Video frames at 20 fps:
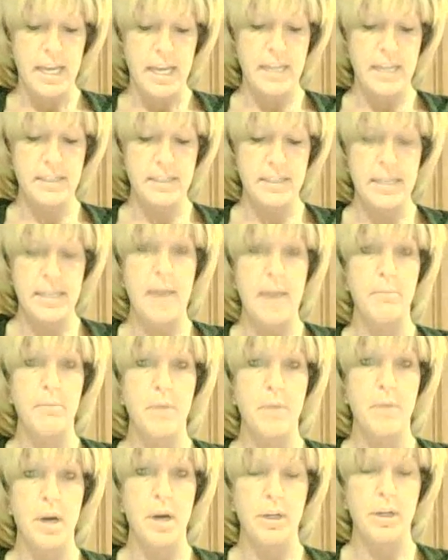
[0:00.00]
is that
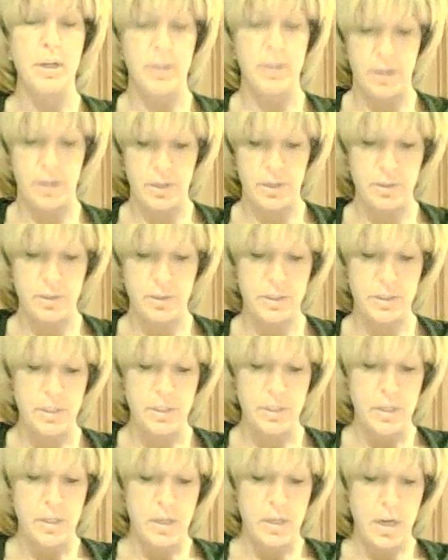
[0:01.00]
marketers
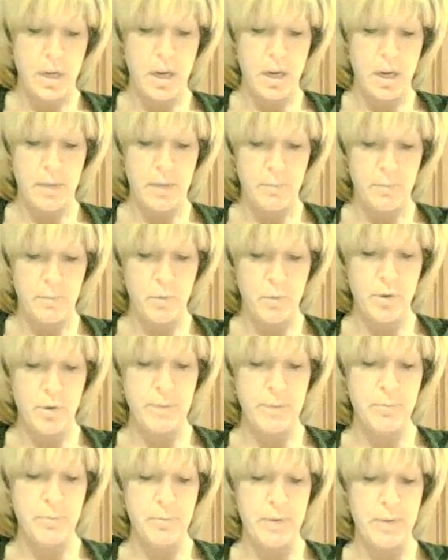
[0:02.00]
will
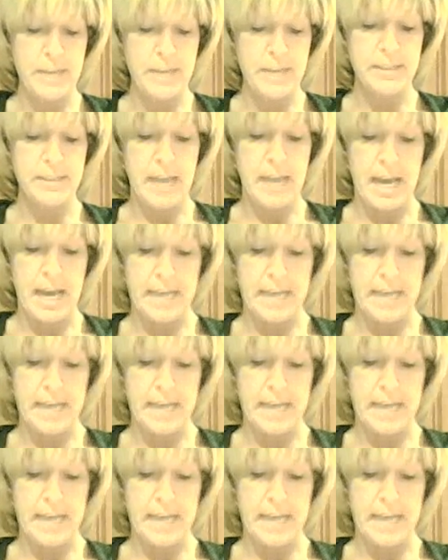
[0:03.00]
embrace the